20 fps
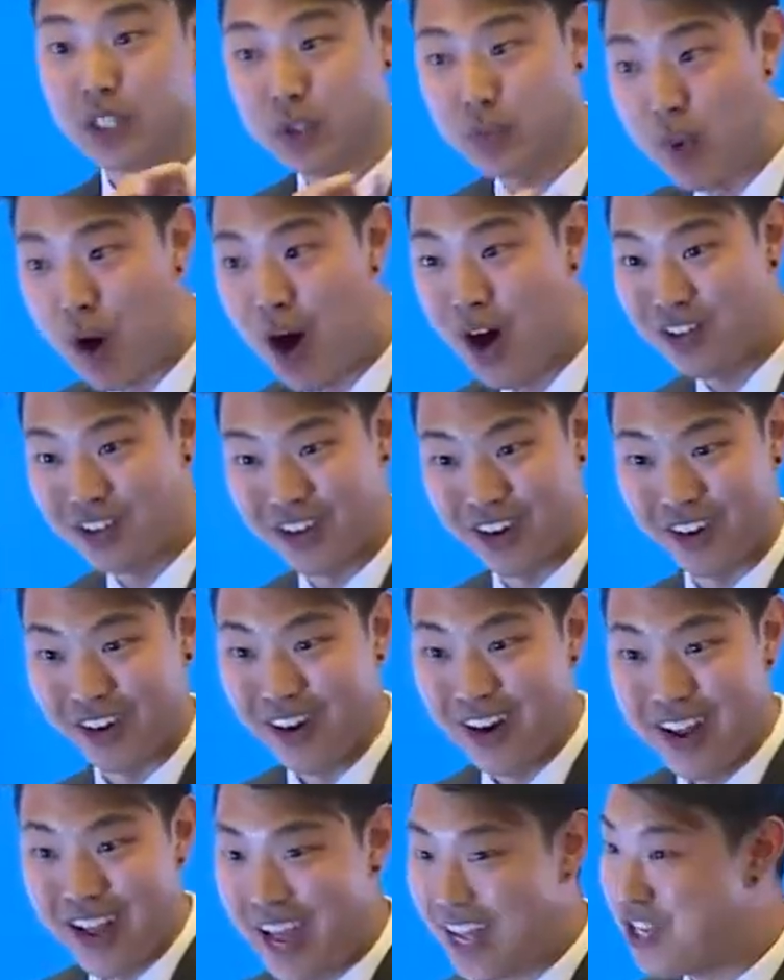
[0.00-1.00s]
smaller,
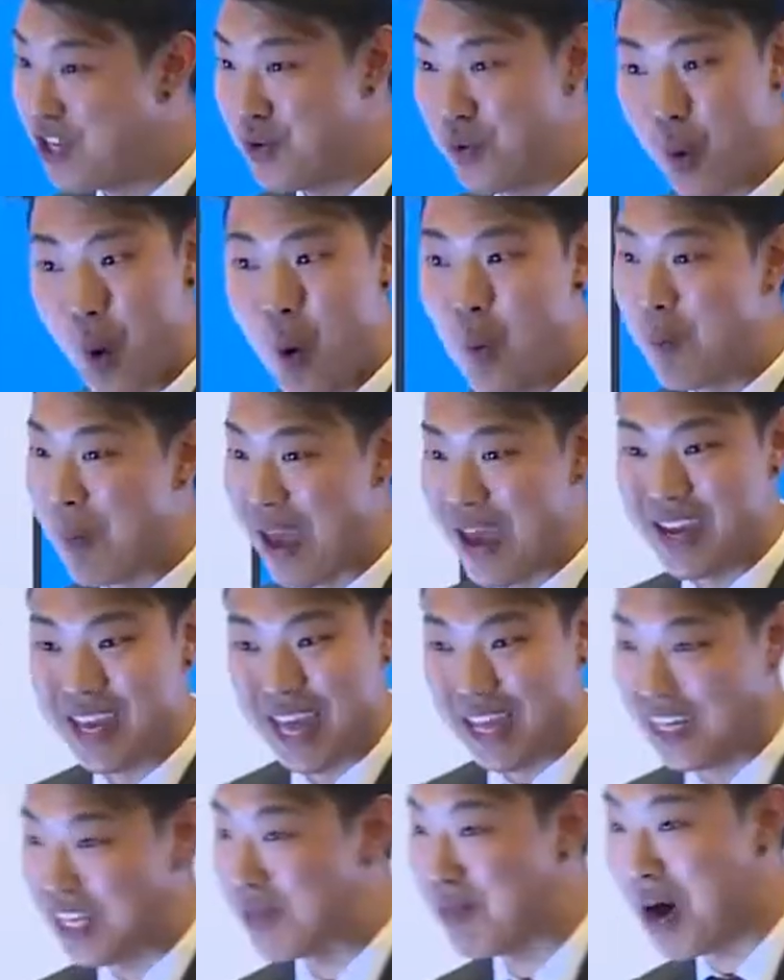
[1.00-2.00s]
and you won't make
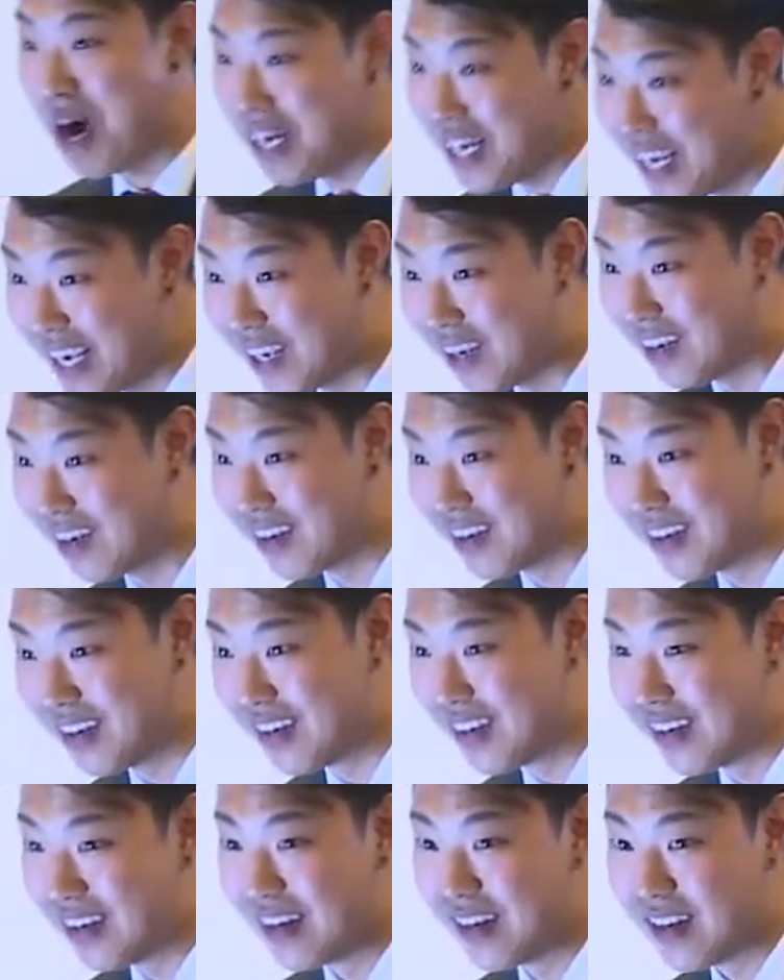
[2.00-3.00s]
any money.
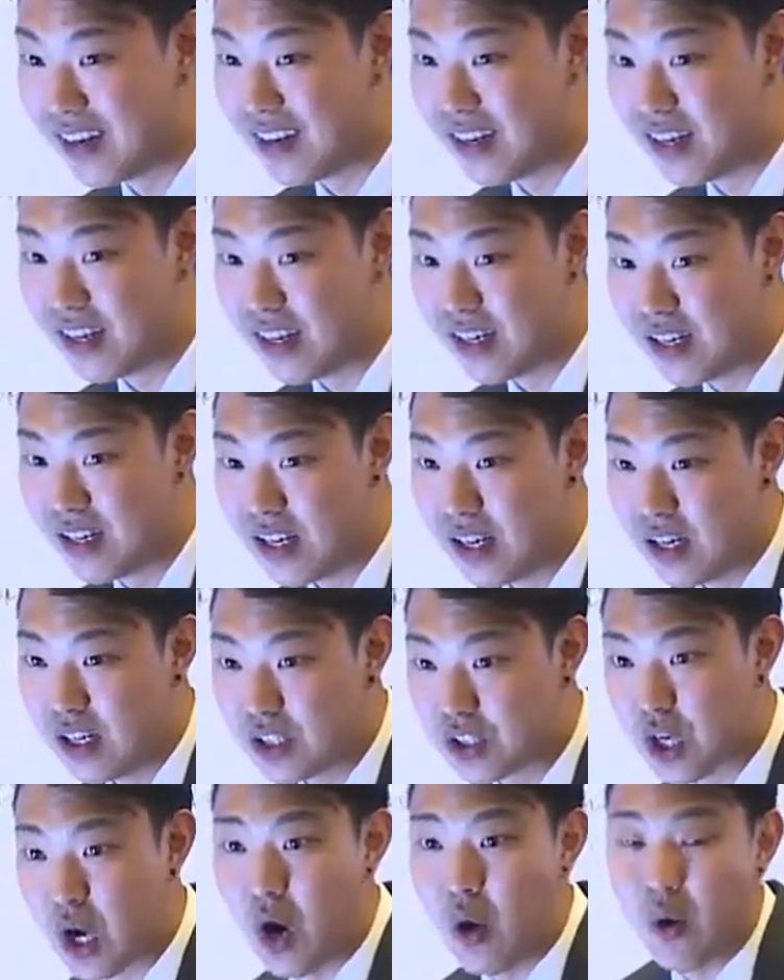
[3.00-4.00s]

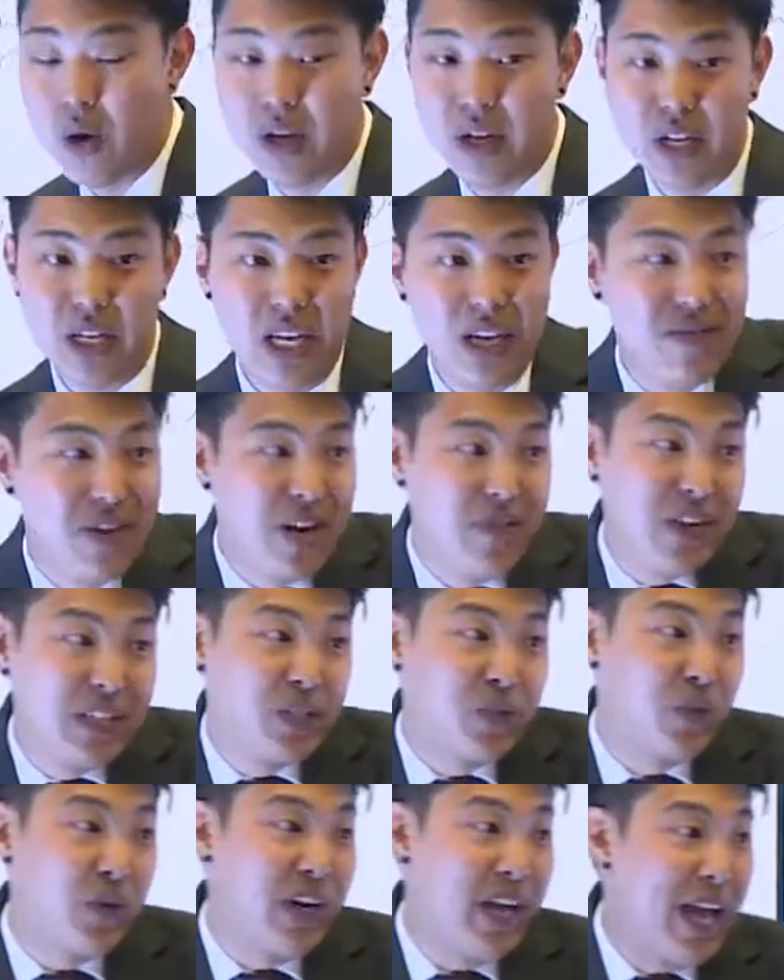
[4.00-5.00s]
So, even if it's
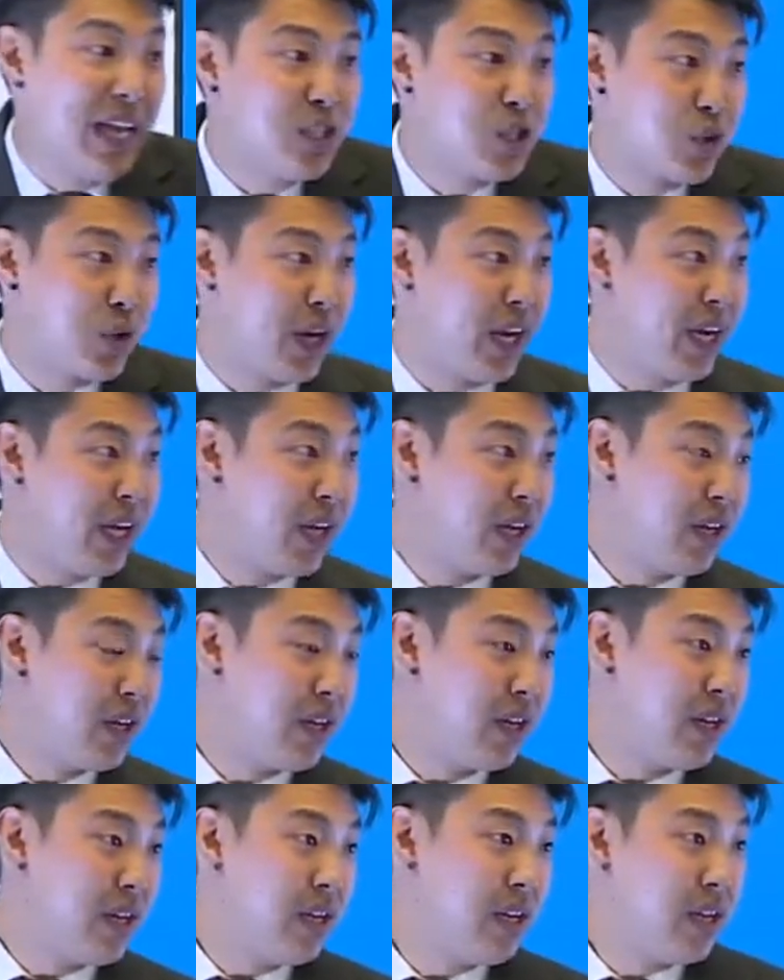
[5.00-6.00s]
free entry,
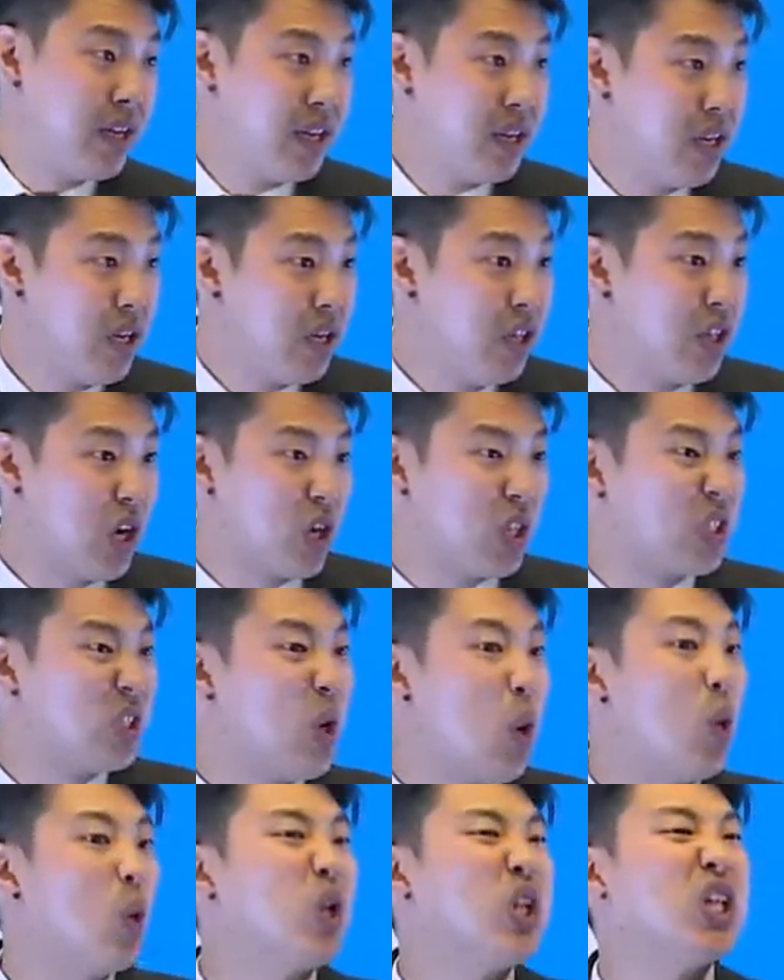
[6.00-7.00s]
there's
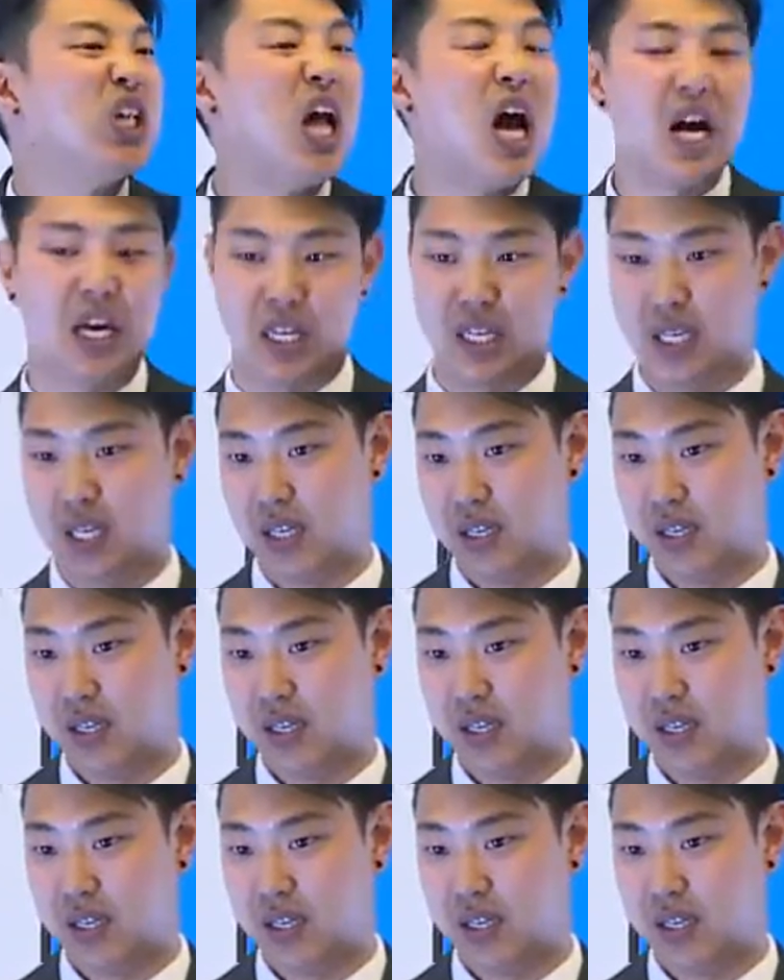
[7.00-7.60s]
no luck.